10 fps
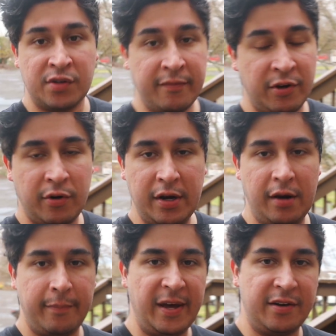So I've been
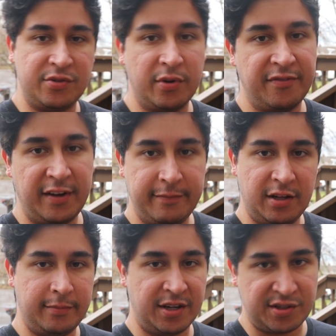running about a 25
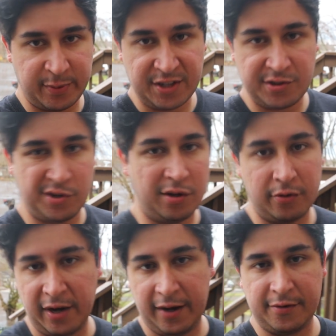millimeter spacer all
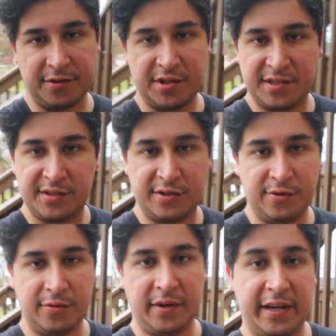around just
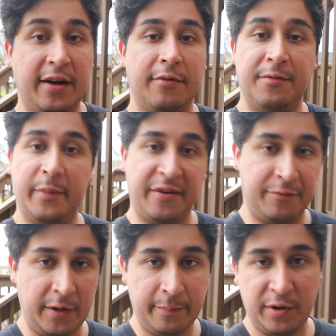to account for my front